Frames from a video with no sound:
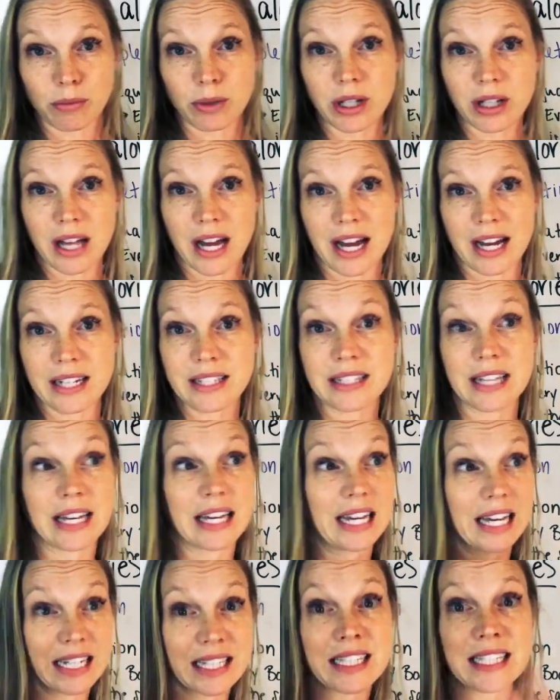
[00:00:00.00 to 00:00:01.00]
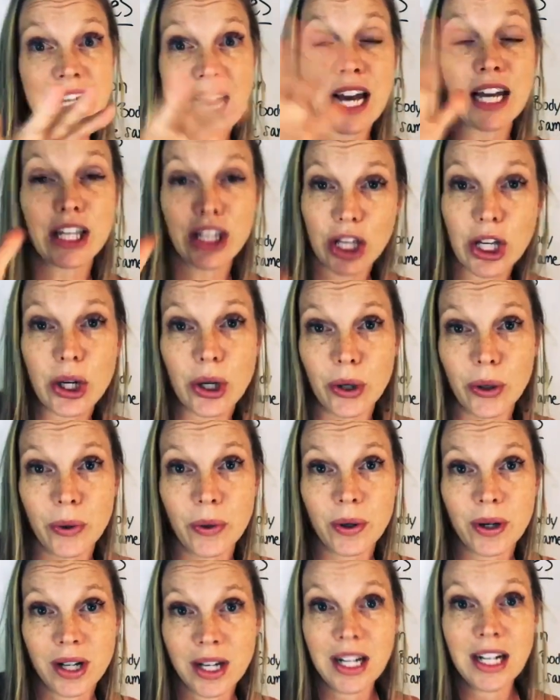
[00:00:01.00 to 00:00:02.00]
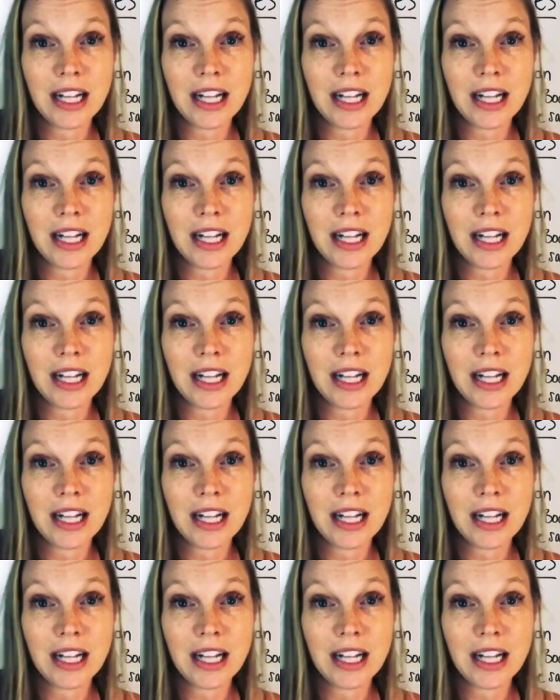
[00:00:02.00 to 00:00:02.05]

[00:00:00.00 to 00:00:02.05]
realize like it's not you.